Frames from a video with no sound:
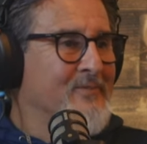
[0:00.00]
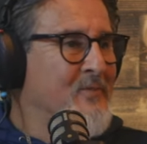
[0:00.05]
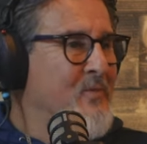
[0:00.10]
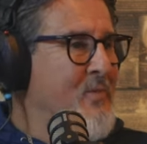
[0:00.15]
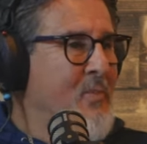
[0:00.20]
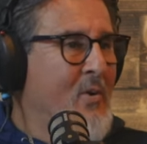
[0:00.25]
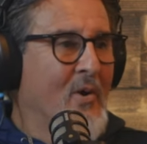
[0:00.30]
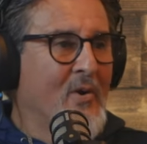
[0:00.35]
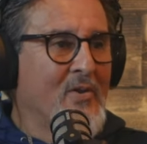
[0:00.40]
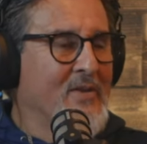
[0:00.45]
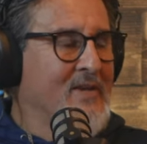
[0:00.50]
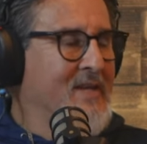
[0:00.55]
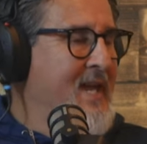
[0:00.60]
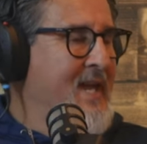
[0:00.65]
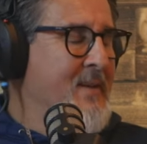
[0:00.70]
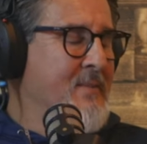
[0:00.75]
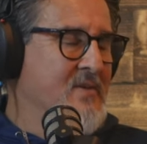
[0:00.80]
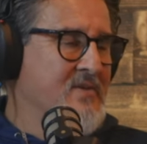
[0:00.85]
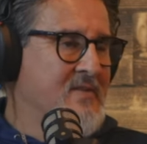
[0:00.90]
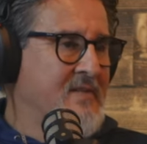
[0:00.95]
What part of the
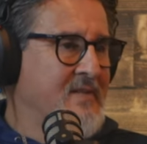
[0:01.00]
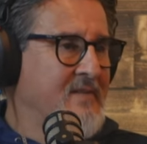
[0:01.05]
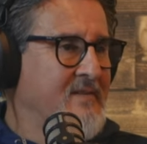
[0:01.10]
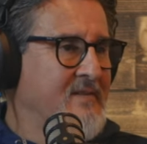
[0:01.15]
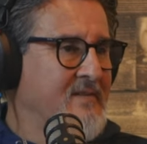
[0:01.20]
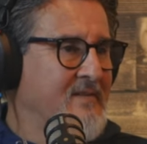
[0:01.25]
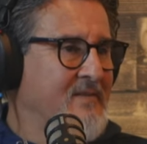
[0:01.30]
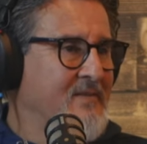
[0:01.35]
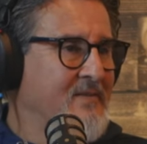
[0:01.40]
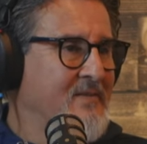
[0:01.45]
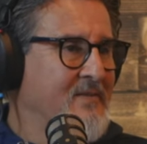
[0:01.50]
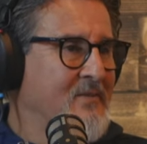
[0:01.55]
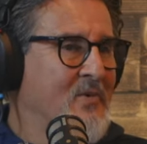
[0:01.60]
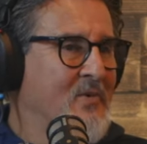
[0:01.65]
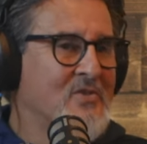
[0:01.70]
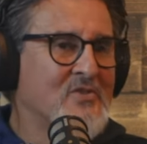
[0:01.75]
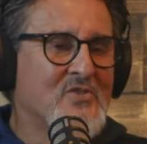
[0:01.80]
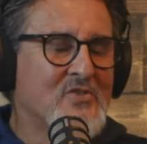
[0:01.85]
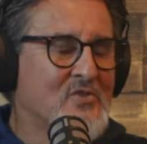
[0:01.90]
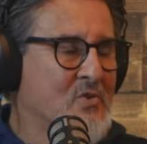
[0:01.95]
game is it?
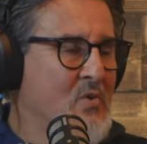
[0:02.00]
What's the